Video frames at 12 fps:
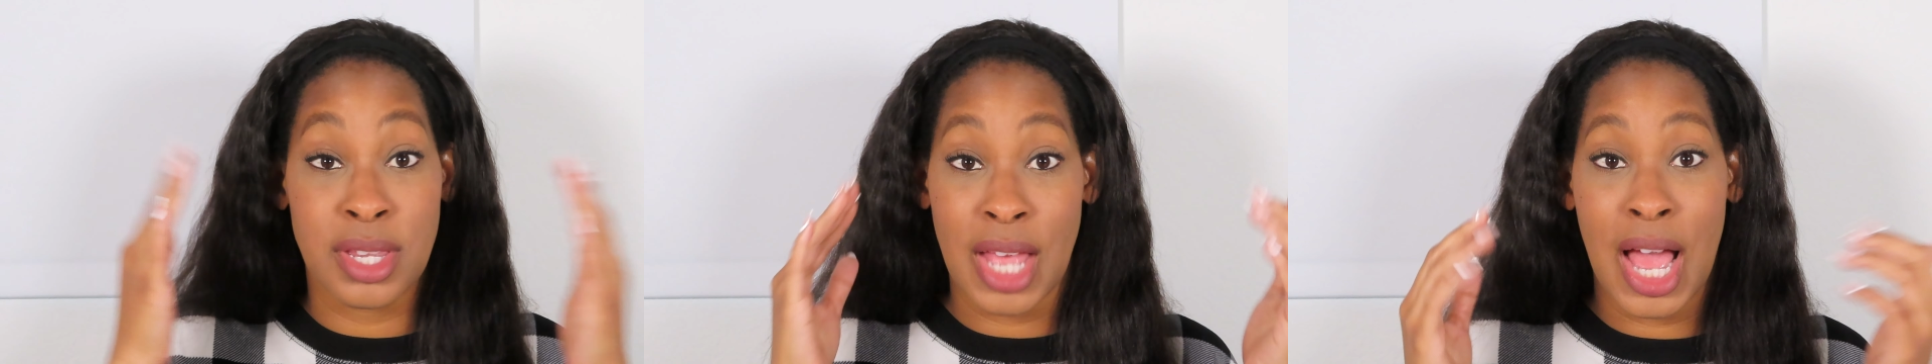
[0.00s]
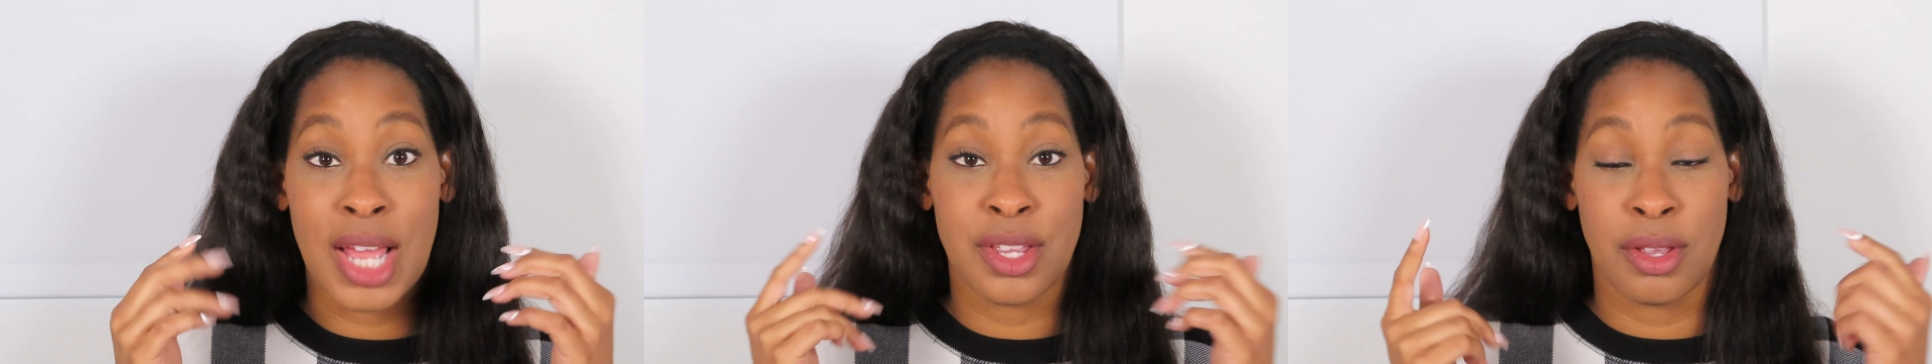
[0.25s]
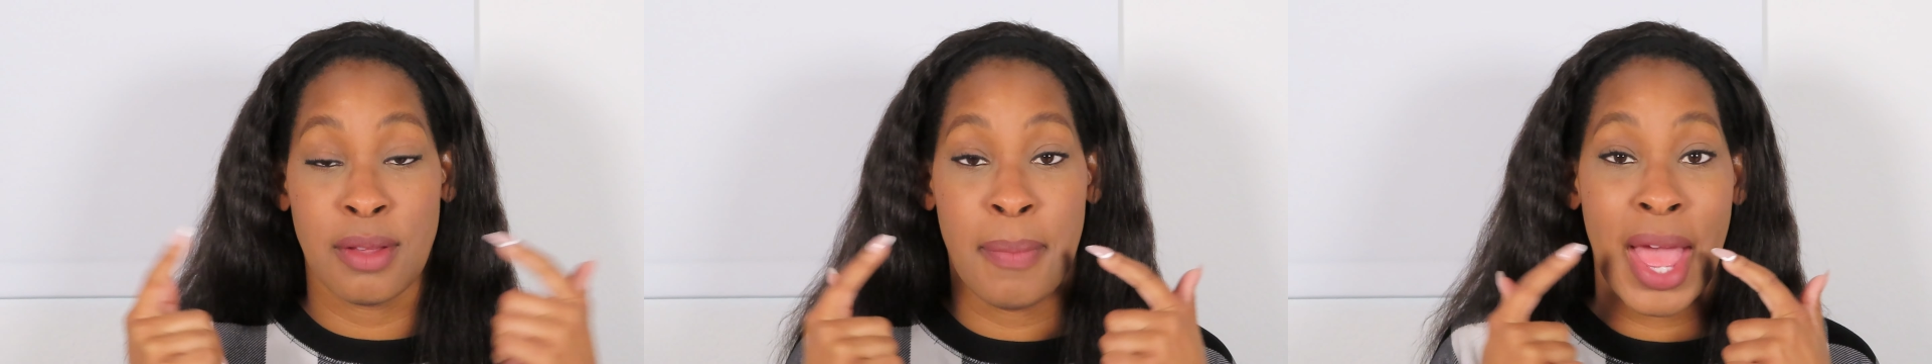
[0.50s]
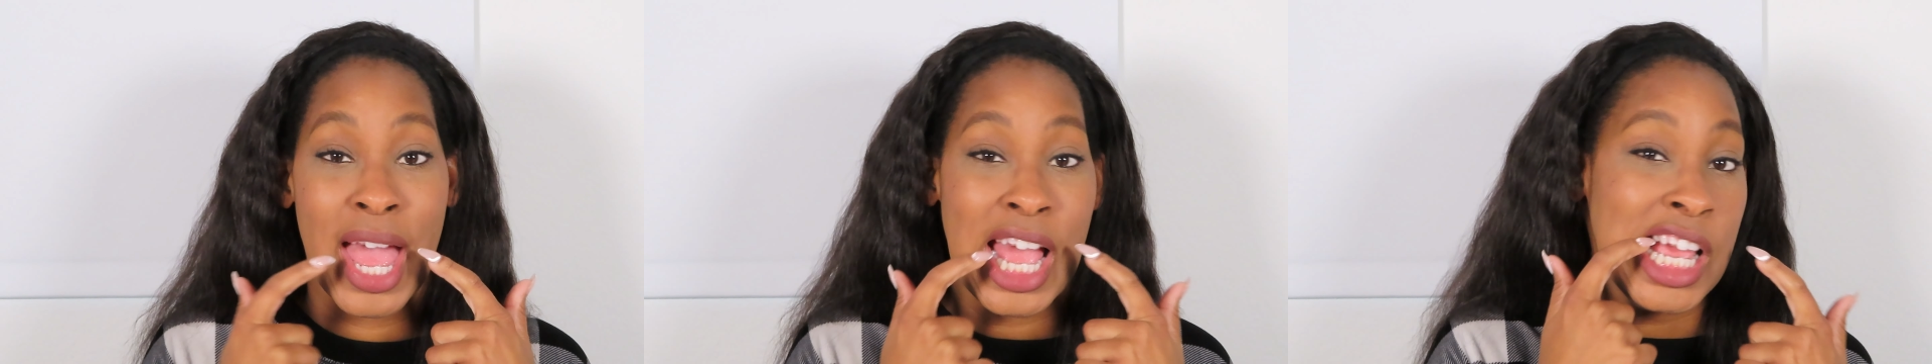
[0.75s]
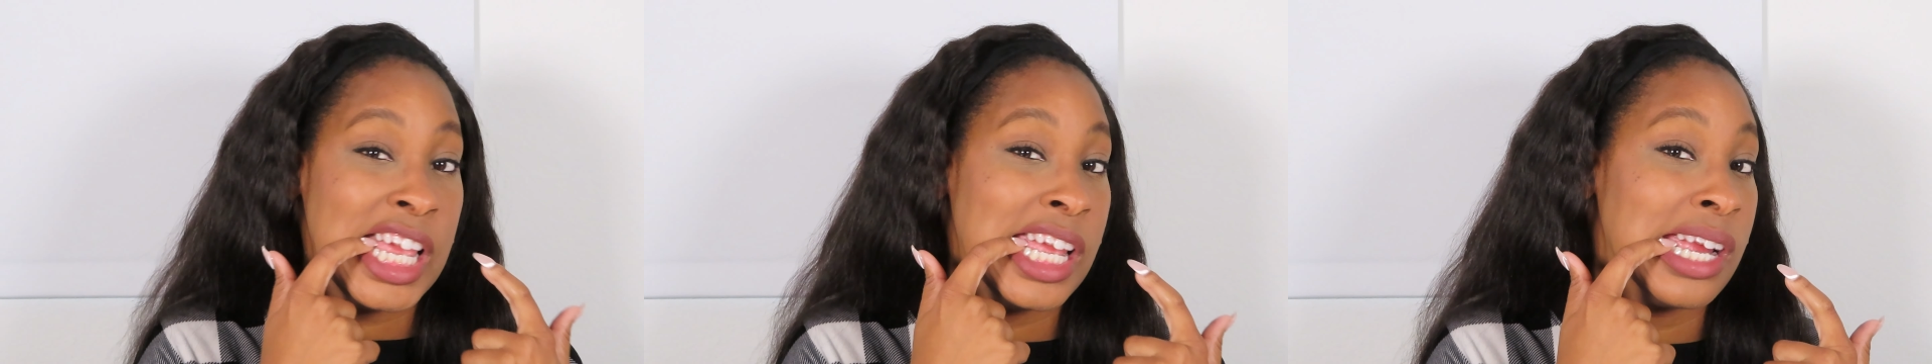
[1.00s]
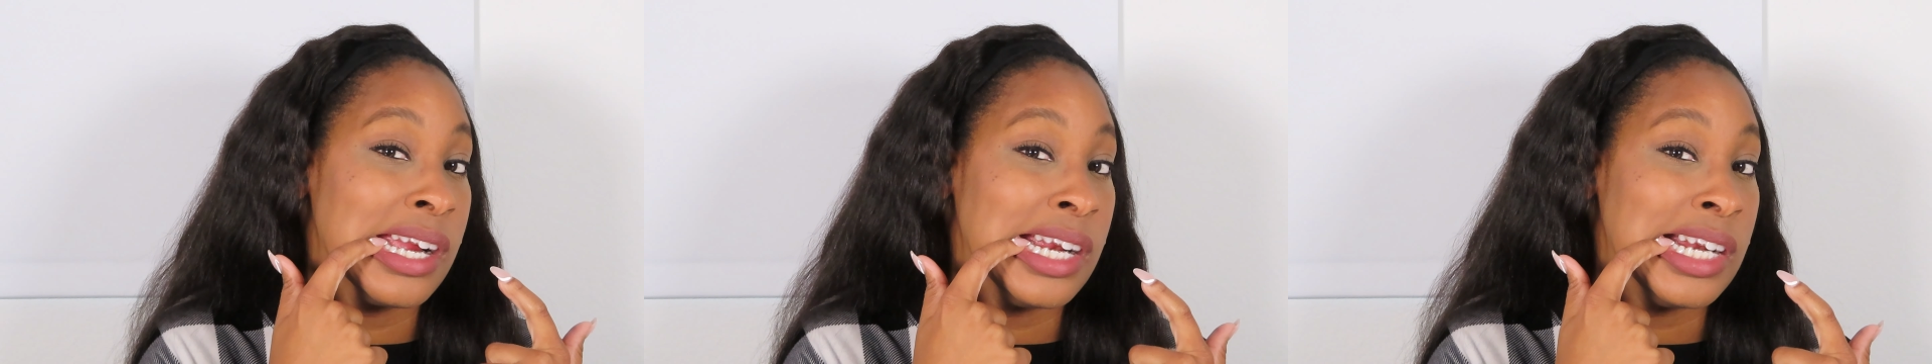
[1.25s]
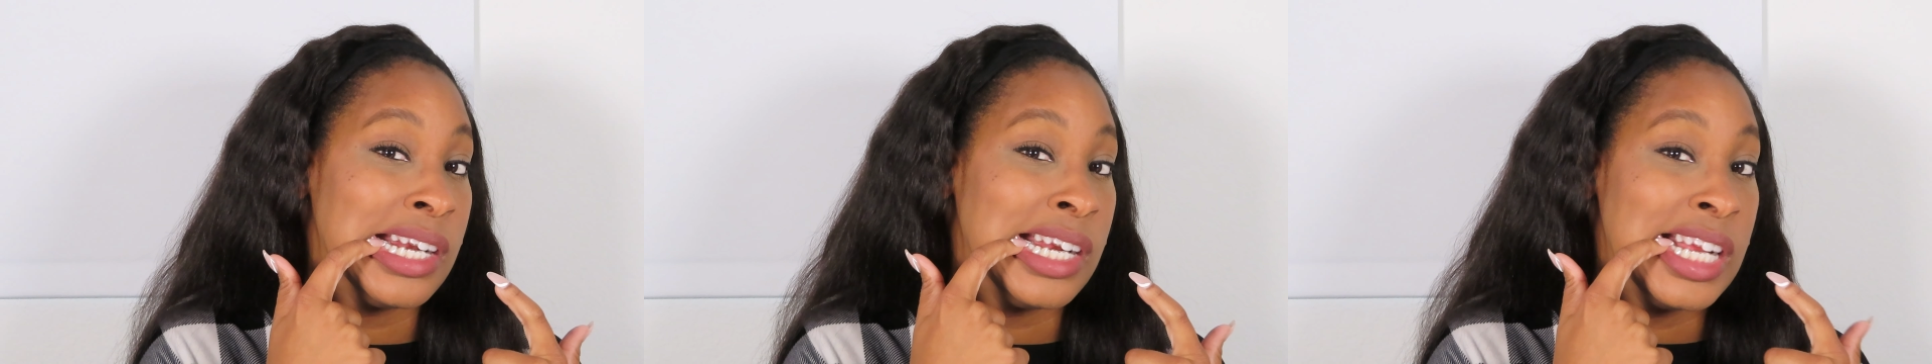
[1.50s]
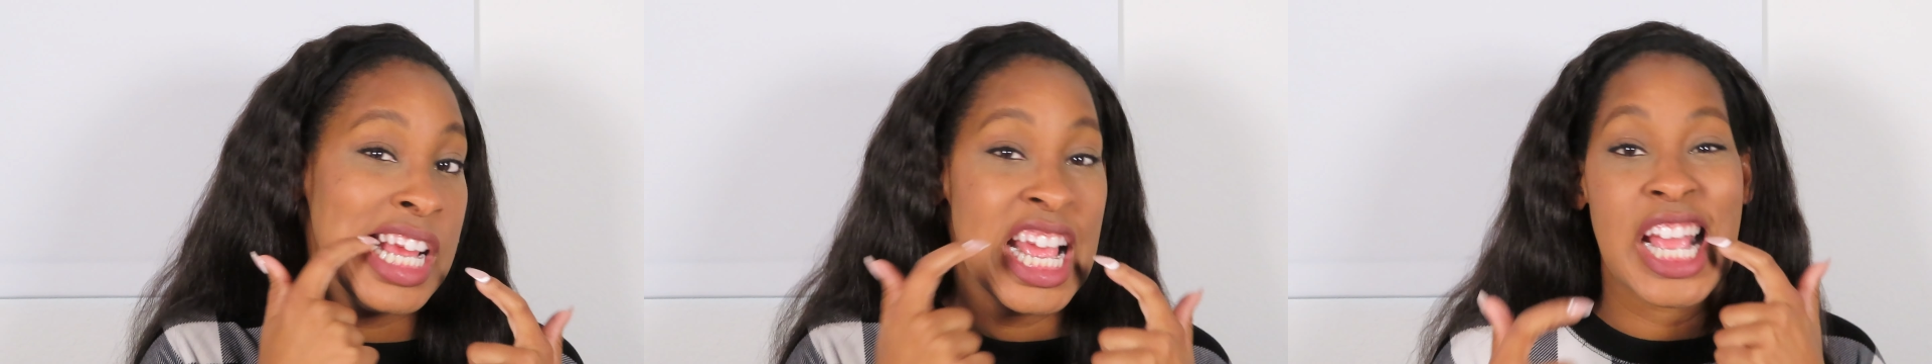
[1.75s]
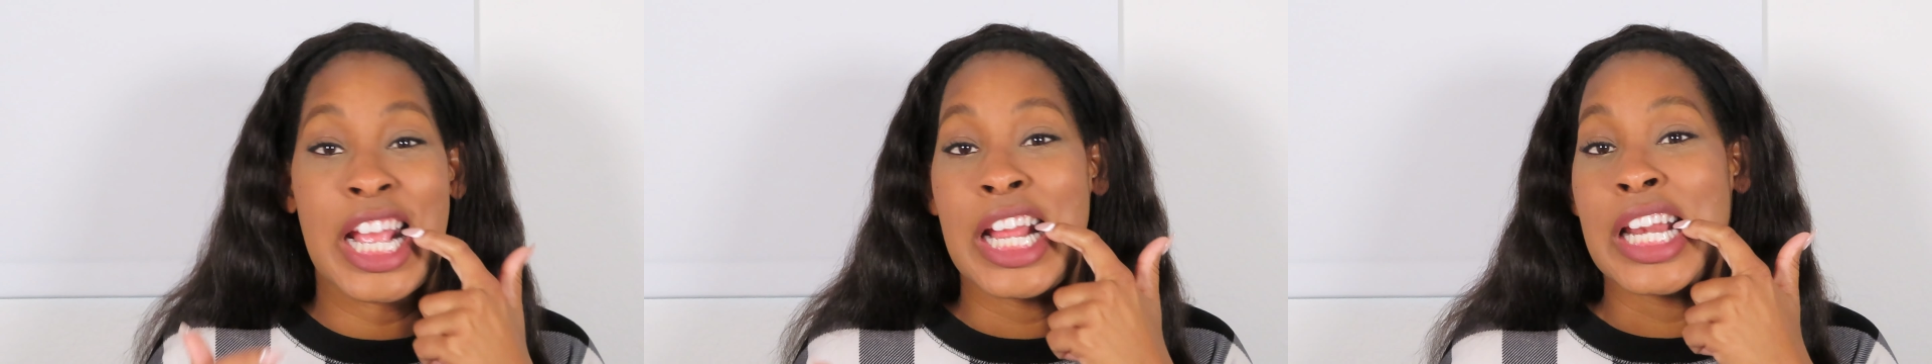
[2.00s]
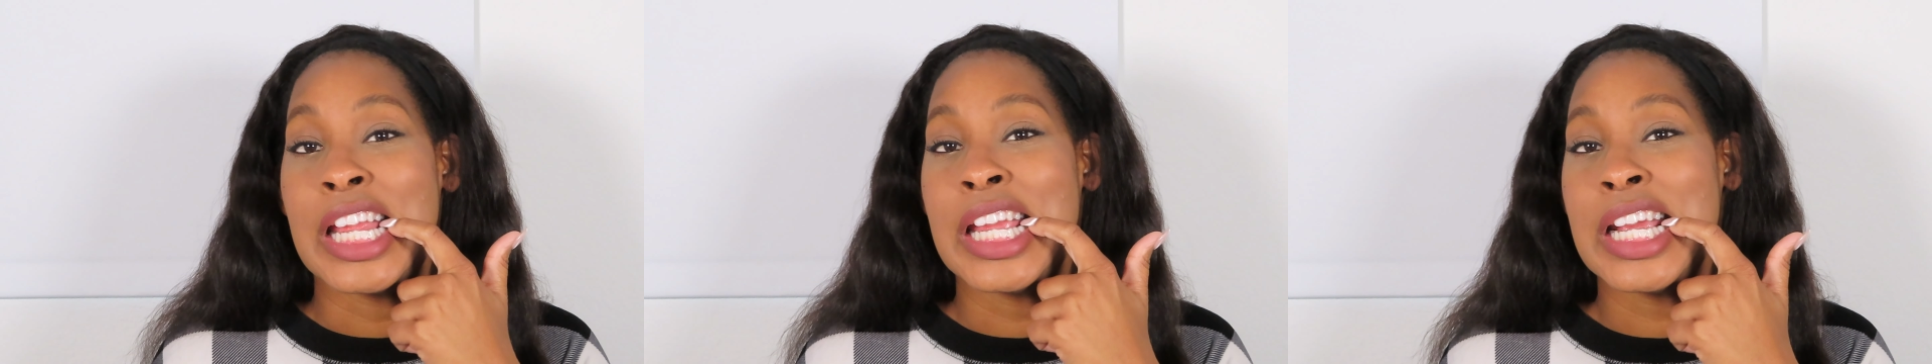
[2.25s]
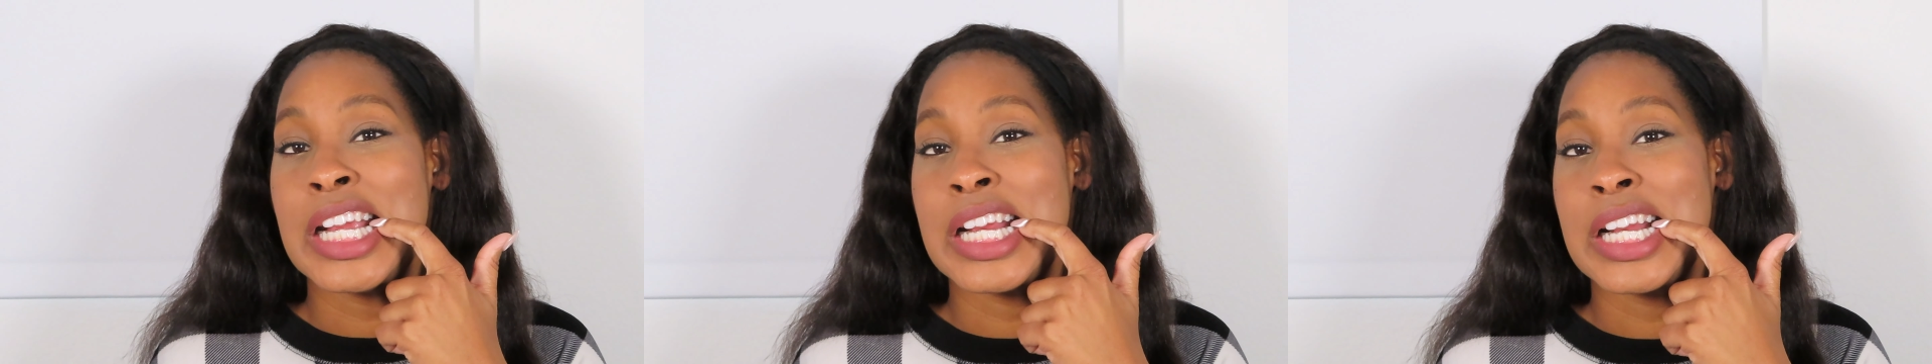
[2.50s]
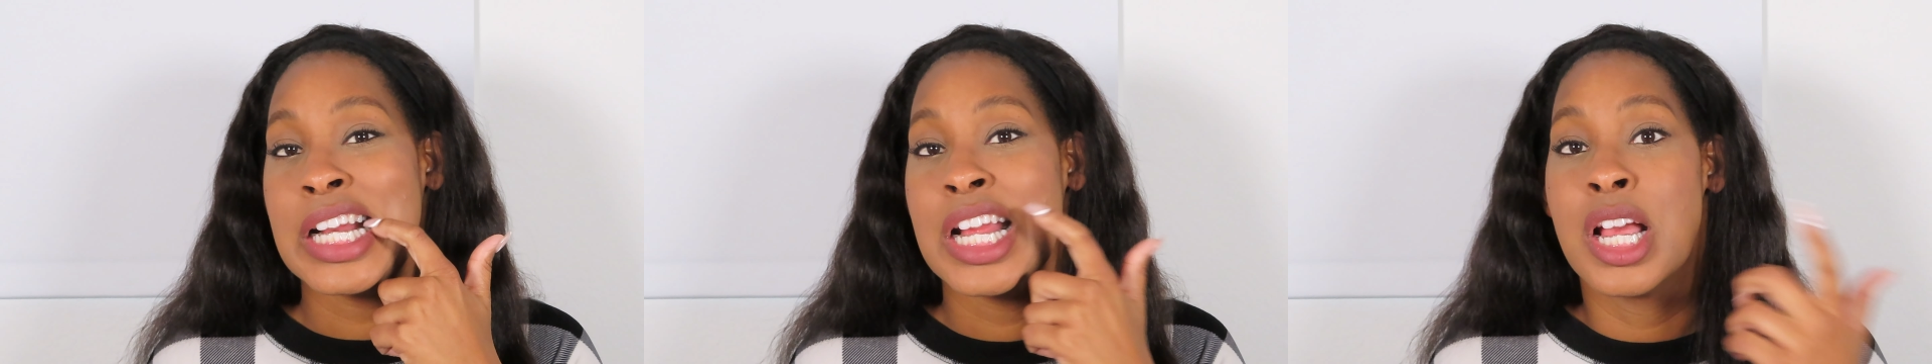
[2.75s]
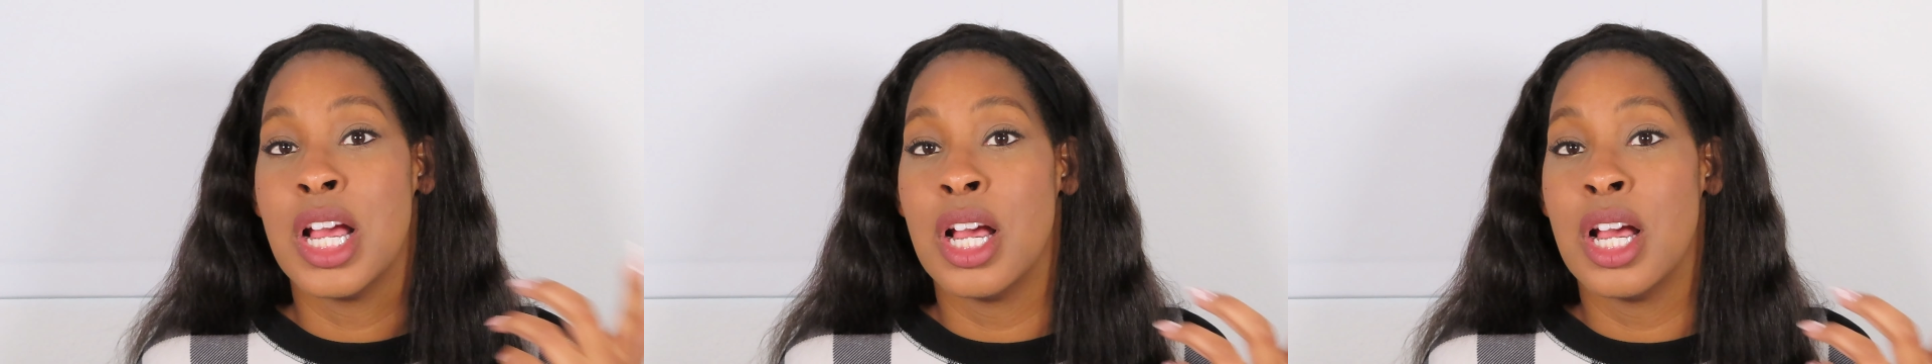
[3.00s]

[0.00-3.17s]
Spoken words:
sides on the back here and here,